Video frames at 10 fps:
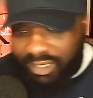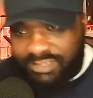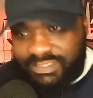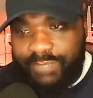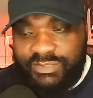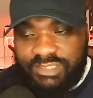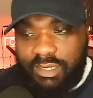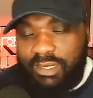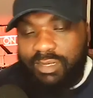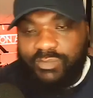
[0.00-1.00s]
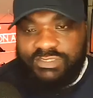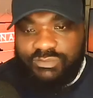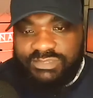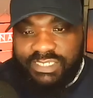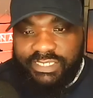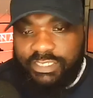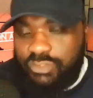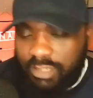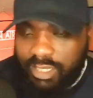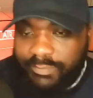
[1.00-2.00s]
Damon can't come until 10. Can you
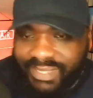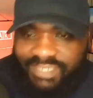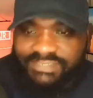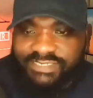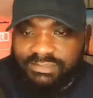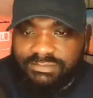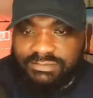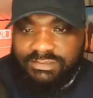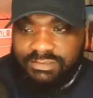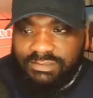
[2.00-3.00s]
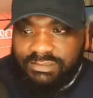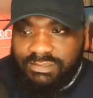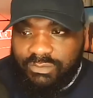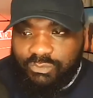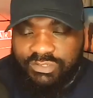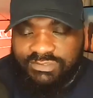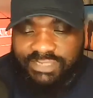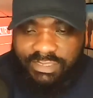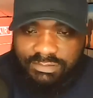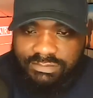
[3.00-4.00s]
lot come back at 10? What are you lot
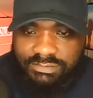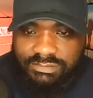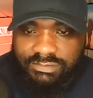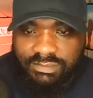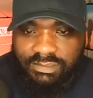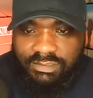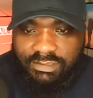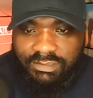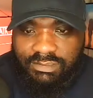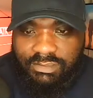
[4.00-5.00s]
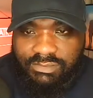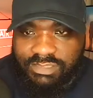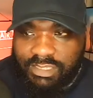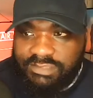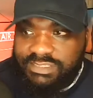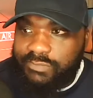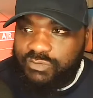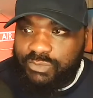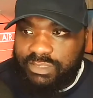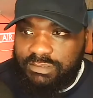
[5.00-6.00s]
saying? Because I'll just keep
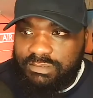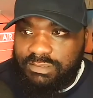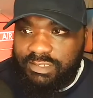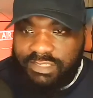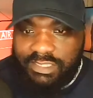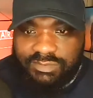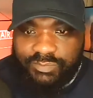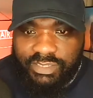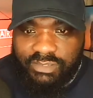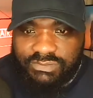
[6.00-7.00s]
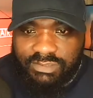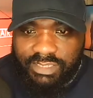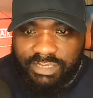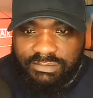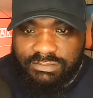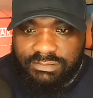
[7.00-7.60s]
talking and get somebody else on the line.